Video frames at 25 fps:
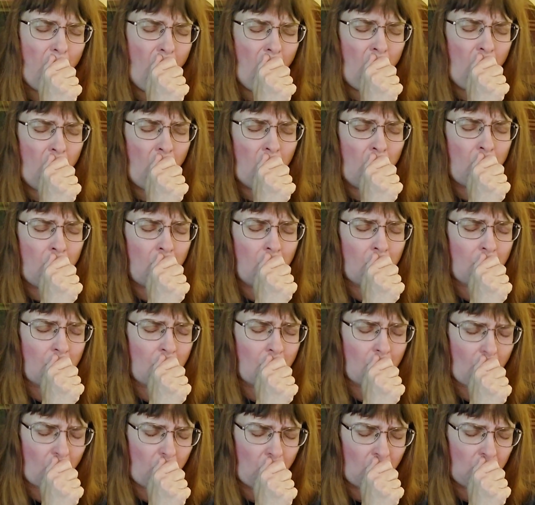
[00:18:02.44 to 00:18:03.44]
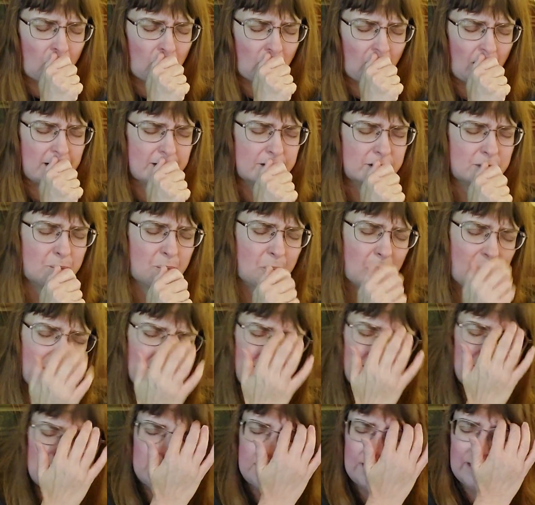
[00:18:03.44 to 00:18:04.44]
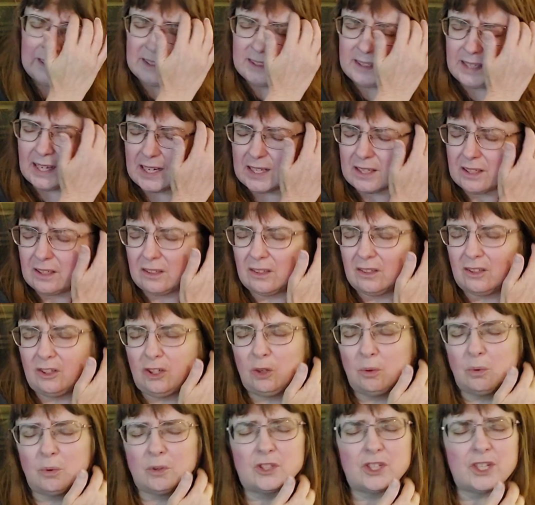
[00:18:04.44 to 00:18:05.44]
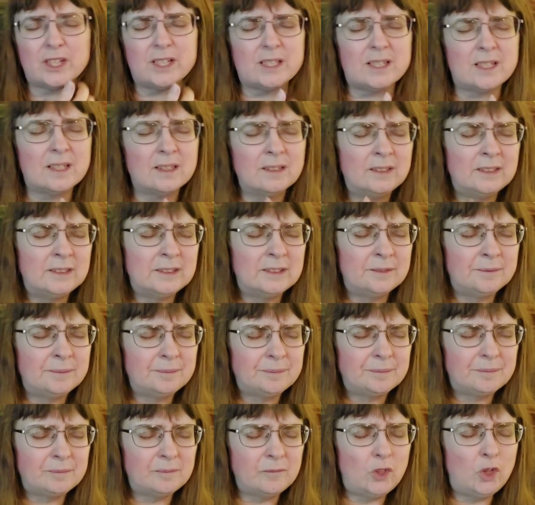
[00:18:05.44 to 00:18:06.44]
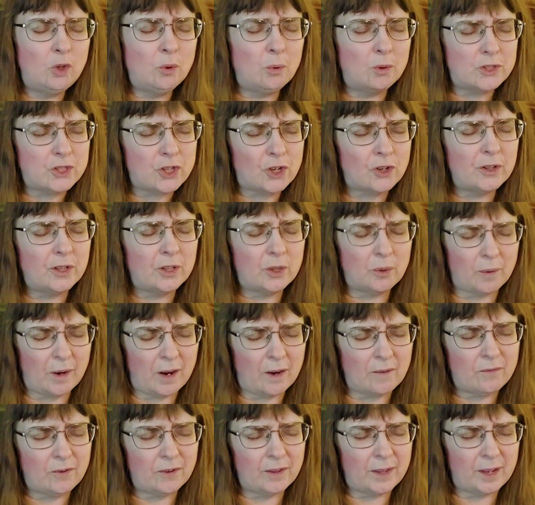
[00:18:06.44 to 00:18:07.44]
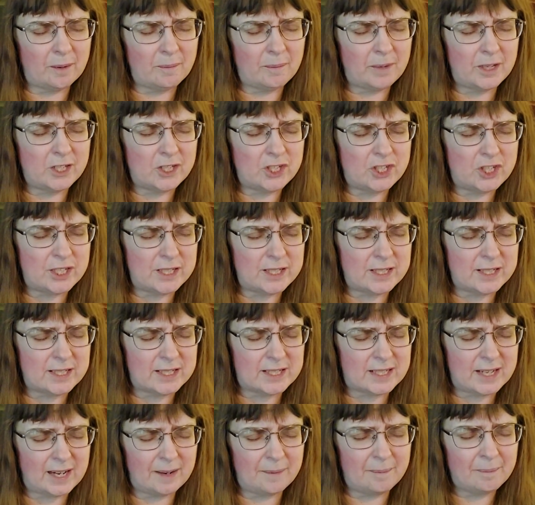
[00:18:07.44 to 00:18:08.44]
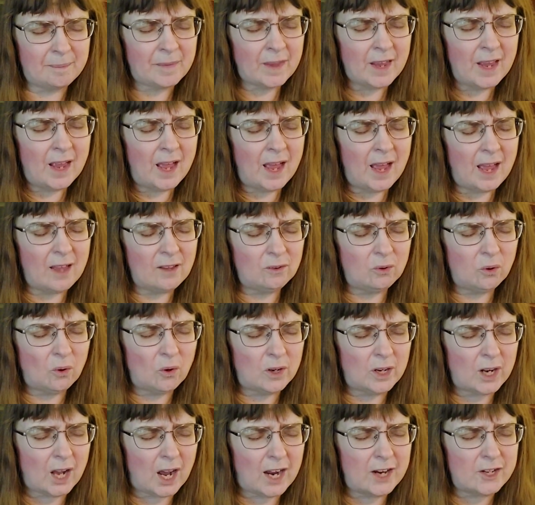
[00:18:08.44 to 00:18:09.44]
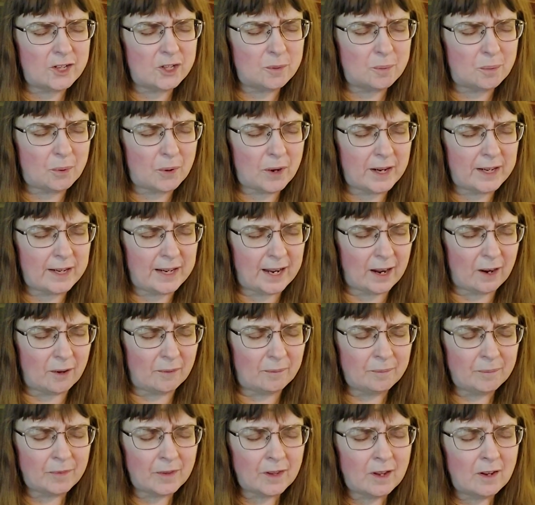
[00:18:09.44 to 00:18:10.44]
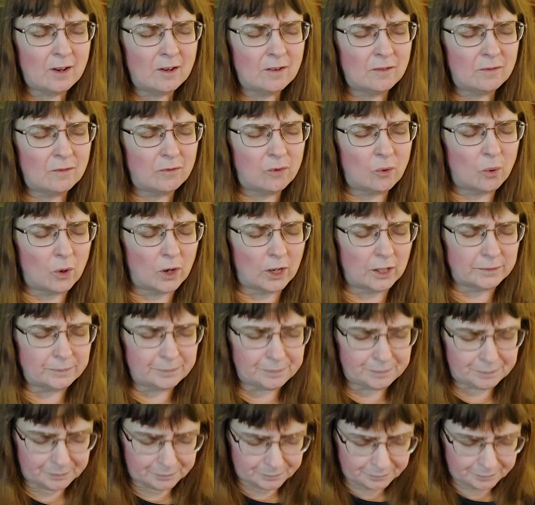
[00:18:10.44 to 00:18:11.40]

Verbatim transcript: I just pray that you will just, you will turn it around for them in Jesus' name. And Lord, I do pray now for